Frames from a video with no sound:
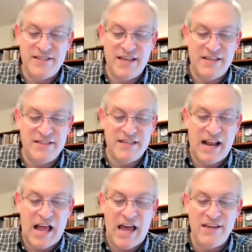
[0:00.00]
He says
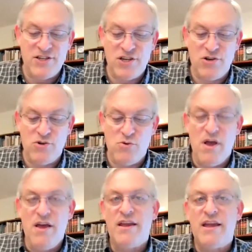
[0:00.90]
that I
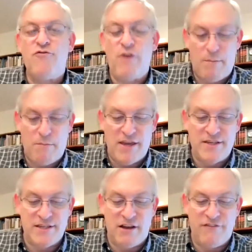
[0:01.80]
too can wrap
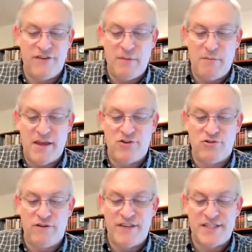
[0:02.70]
myself in the
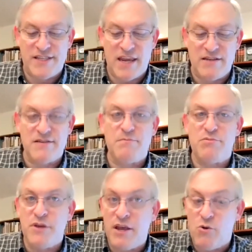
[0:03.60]
mantle of a saint,
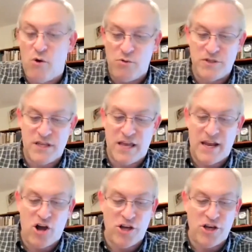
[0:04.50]
in quotes,
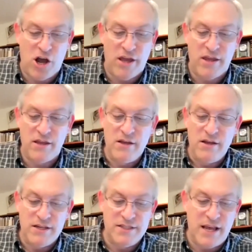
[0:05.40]
and a kanai,
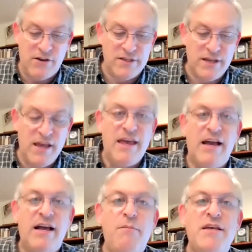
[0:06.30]
a zealot,
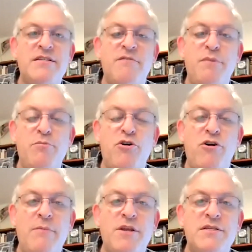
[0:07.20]
and let myself be
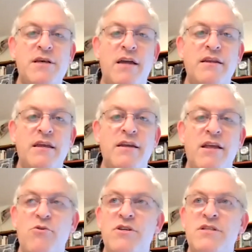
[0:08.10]
proclaimed a tzaddik.
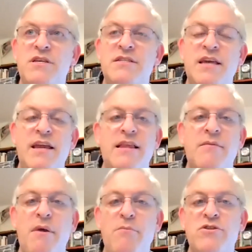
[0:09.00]
In other words, he's saying
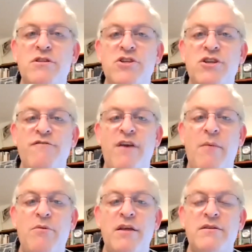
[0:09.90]
that the members of the chief
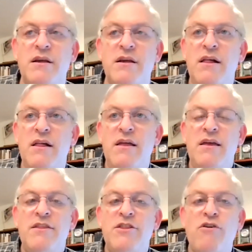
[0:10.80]
rabbinate,
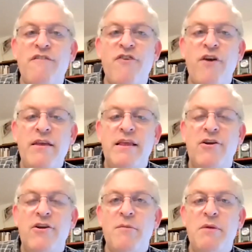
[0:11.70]
they're afraid that